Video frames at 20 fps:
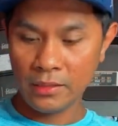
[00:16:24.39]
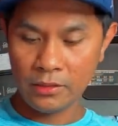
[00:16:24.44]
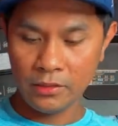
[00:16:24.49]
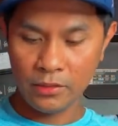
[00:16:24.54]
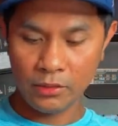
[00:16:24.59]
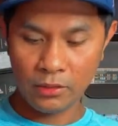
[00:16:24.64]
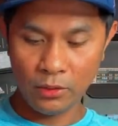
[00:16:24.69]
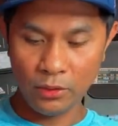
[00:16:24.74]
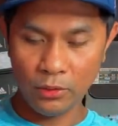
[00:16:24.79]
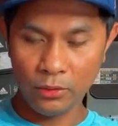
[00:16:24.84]

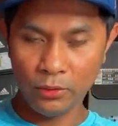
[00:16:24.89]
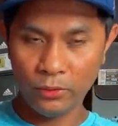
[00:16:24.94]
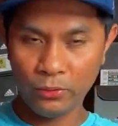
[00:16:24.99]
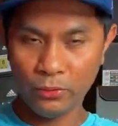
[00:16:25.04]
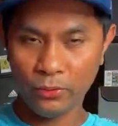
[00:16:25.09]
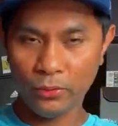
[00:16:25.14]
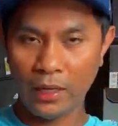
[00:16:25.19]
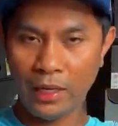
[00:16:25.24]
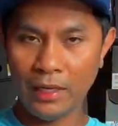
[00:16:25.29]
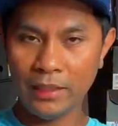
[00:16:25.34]

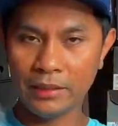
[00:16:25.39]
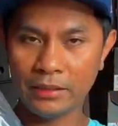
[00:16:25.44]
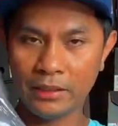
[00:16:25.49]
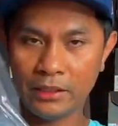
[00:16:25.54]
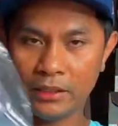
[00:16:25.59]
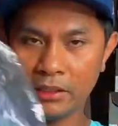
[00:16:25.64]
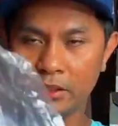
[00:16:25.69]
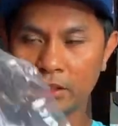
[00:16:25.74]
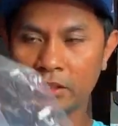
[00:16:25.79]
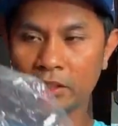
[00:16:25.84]
So I'll
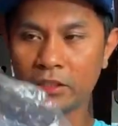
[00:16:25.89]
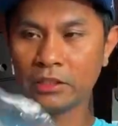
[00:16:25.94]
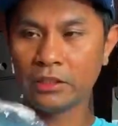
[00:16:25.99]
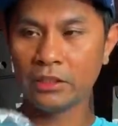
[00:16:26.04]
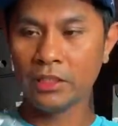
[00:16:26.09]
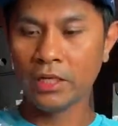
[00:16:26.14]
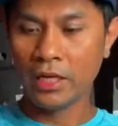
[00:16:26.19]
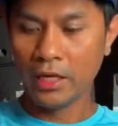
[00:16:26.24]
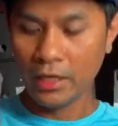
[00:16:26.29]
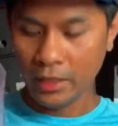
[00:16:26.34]
just
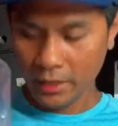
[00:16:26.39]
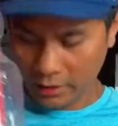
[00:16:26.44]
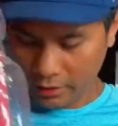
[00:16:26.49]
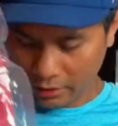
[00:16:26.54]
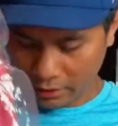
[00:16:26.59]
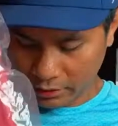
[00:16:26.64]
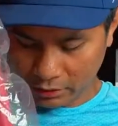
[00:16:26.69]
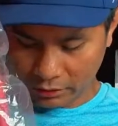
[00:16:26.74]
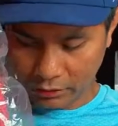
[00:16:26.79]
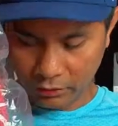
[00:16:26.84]

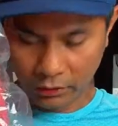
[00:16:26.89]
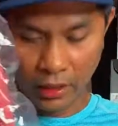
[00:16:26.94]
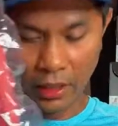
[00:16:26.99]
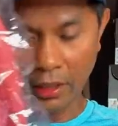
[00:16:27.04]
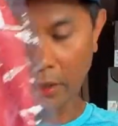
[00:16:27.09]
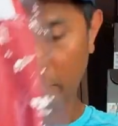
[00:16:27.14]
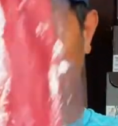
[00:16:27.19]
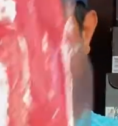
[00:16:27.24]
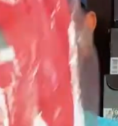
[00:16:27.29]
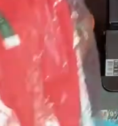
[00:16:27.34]

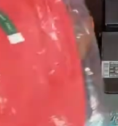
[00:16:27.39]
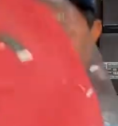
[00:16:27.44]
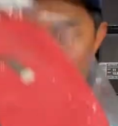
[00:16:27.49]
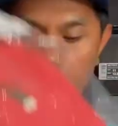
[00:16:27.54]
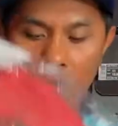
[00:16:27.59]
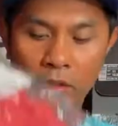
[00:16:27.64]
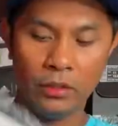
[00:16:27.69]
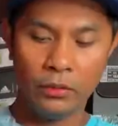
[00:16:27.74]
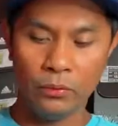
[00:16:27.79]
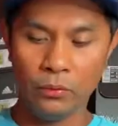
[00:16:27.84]
try
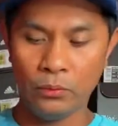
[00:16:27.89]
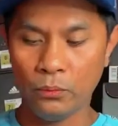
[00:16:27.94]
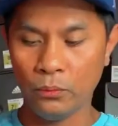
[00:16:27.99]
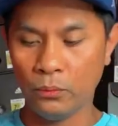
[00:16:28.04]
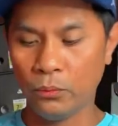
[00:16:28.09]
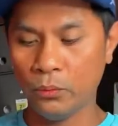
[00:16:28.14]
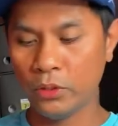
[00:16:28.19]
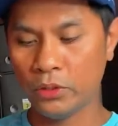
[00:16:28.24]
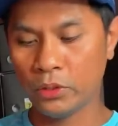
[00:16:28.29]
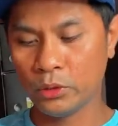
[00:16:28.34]

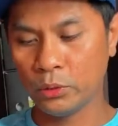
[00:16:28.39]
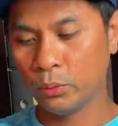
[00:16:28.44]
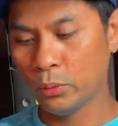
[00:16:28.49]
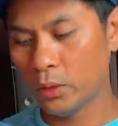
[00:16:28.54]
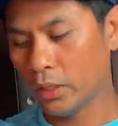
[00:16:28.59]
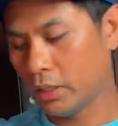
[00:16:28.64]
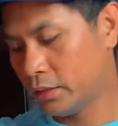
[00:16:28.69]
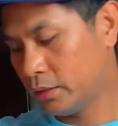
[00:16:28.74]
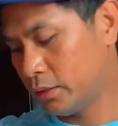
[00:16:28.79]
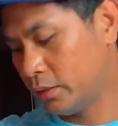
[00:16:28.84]
which
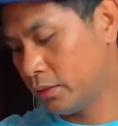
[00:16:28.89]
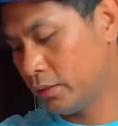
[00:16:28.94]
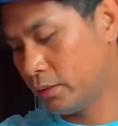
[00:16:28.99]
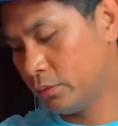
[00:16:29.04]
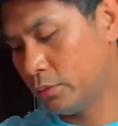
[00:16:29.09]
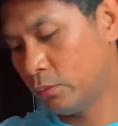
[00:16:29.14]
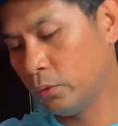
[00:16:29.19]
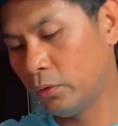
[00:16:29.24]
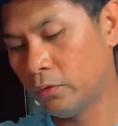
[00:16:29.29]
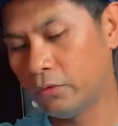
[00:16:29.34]
one
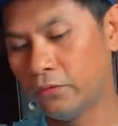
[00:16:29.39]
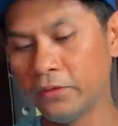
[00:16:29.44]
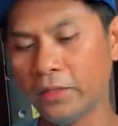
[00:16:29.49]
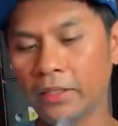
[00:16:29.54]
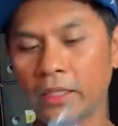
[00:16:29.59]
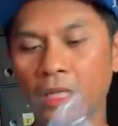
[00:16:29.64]
will fit